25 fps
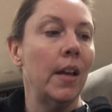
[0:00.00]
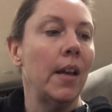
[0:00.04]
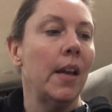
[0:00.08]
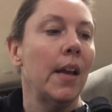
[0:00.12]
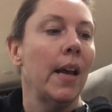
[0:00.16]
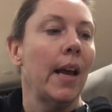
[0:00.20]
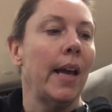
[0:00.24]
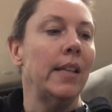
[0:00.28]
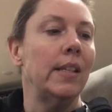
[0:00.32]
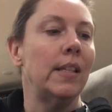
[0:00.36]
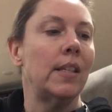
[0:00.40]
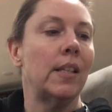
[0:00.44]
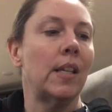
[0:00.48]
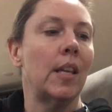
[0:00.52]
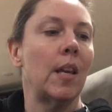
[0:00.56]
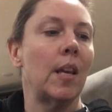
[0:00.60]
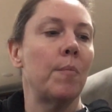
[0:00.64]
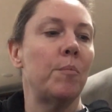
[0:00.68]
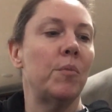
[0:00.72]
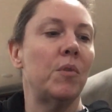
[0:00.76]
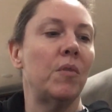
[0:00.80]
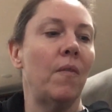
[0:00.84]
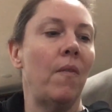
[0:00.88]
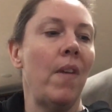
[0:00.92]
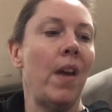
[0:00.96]
I
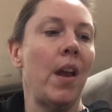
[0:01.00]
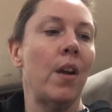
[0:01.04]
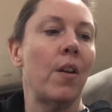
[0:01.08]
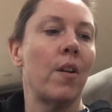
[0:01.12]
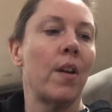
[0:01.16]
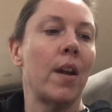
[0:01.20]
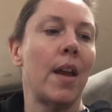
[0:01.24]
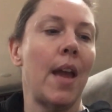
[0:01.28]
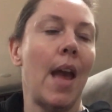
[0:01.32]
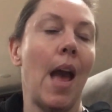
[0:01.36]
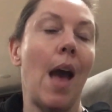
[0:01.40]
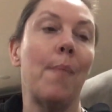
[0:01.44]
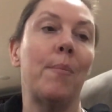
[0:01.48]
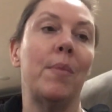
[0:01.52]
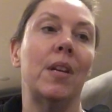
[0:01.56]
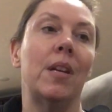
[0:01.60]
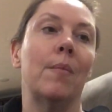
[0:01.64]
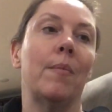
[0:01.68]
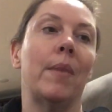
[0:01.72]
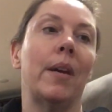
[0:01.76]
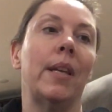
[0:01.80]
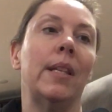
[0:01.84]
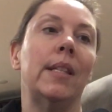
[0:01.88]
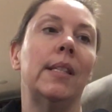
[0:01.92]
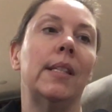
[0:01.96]
skipped very happy to
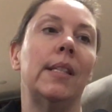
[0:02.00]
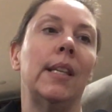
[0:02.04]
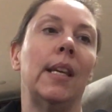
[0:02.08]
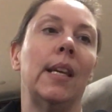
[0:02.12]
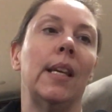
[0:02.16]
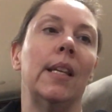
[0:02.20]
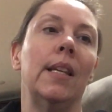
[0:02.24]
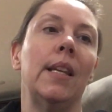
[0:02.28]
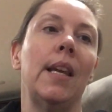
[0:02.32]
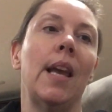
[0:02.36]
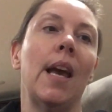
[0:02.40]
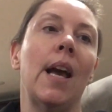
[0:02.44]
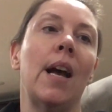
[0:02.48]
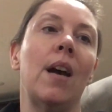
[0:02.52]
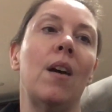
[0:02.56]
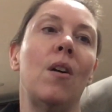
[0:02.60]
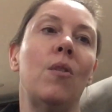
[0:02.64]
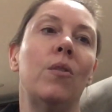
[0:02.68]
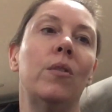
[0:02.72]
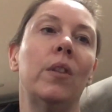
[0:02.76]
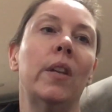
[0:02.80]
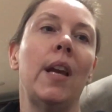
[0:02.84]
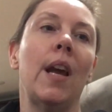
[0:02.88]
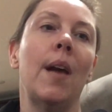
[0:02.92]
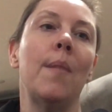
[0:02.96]
my seat. Yeah,
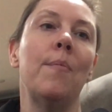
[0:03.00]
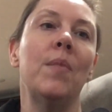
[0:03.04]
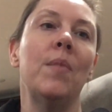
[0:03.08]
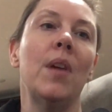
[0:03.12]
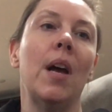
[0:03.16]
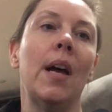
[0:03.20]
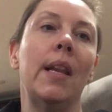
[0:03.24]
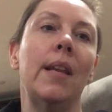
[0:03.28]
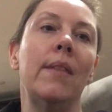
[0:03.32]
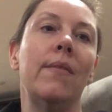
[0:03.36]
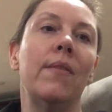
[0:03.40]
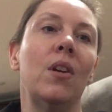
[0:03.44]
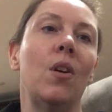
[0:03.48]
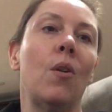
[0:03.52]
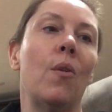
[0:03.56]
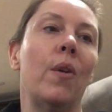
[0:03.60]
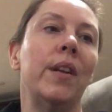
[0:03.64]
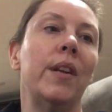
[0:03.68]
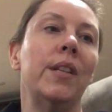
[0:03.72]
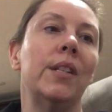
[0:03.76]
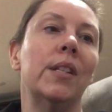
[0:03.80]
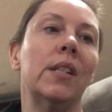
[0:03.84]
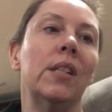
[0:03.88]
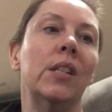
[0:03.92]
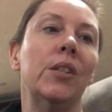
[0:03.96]
only I'm not even
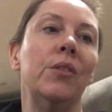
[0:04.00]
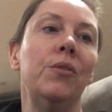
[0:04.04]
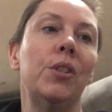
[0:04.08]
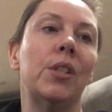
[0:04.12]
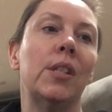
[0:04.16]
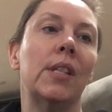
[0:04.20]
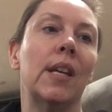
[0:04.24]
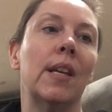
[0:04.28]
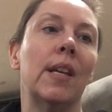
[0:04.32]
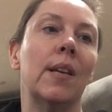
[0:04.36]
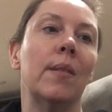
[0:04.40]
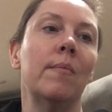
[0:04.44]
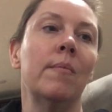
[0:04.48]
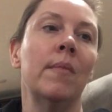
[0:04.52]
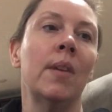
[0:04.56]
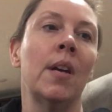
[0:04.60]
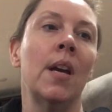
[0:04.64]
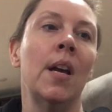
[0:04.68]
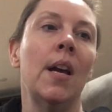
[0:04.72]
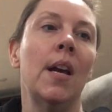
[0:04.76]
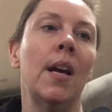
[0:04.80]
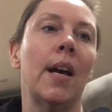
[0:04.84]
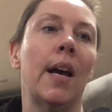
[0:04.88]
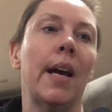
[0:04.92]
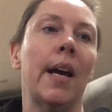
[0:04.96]
going to lose them,
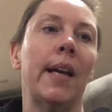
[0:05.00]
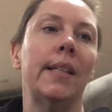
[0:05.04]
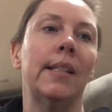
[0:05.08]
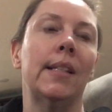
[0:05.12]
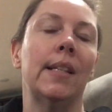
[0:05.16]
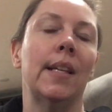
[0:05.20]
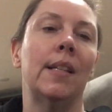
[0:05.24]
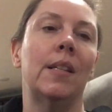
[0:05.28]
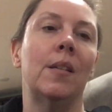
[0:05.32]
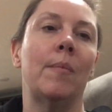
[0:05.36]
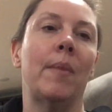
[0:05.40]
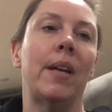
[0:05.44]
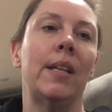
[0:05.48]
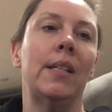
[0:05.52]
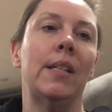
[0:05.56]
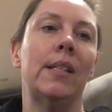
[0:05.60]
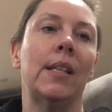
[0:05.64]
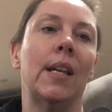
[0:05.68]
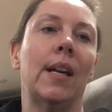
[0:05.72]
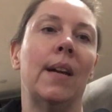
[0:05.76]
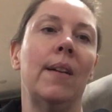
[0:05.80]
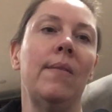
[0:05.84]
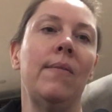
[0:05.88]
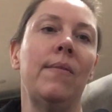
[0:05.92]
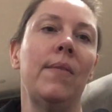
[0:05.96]
I said to
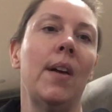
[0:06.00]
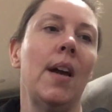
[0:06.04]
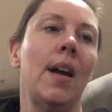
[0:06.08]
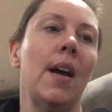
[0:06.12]
myself.